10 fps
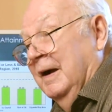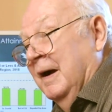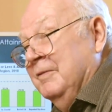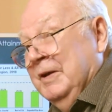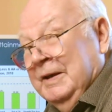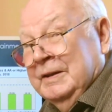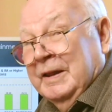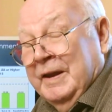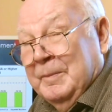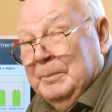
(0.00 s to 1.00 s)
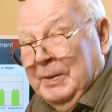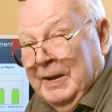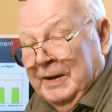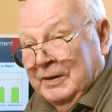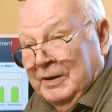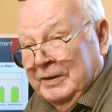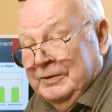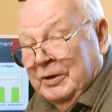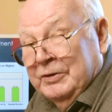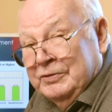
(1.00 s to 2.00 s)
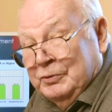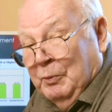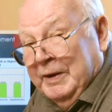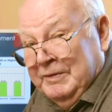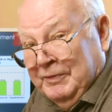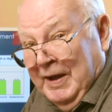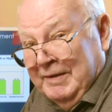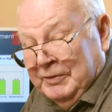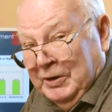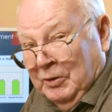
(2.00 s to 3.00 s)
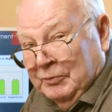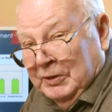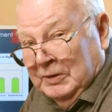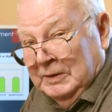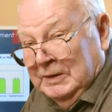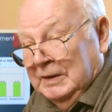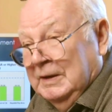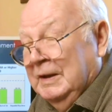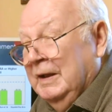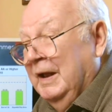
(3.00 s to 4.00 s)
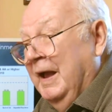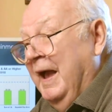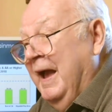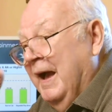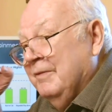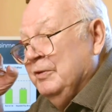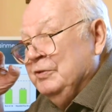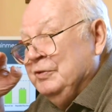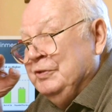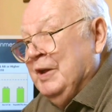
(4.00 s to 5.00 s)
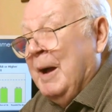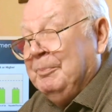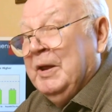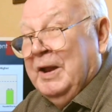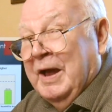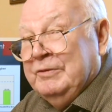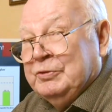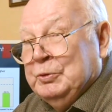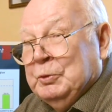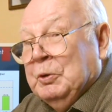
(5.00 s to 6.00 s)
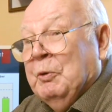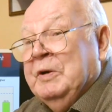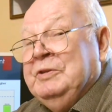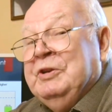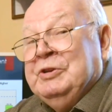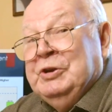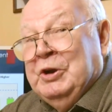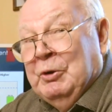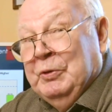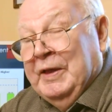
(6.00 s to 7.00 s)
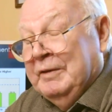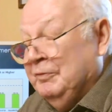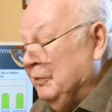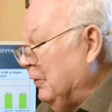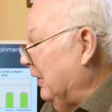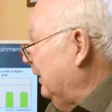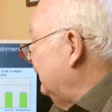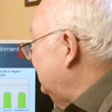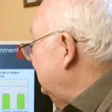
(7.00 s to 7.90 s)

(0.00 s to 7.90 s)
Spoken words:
of Inland Empire adults 25 and over have stopped at high school or didn't go that far.